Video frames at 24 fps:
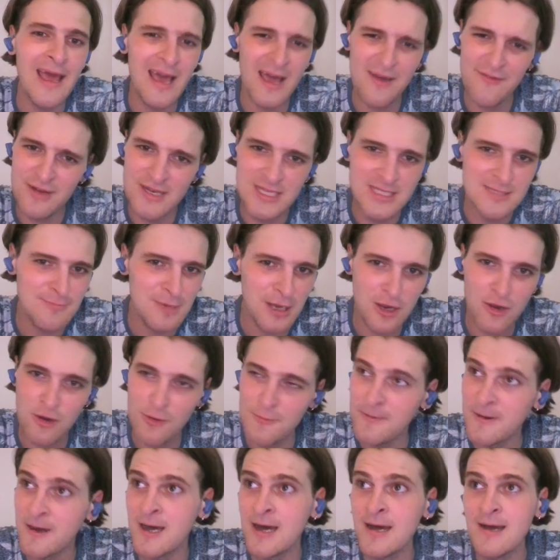Evidence
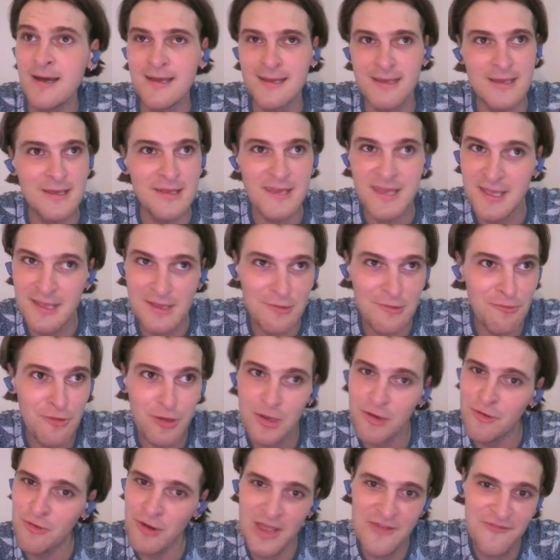Makopa,
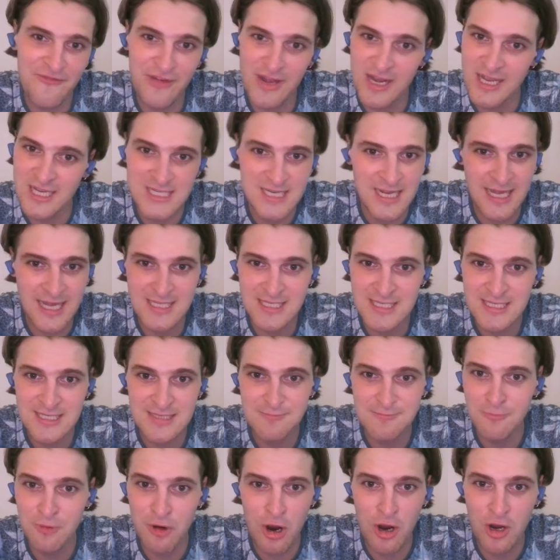great finish
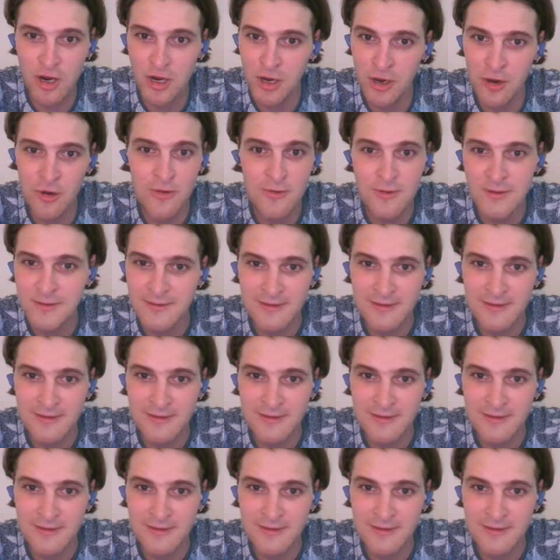against Morocco.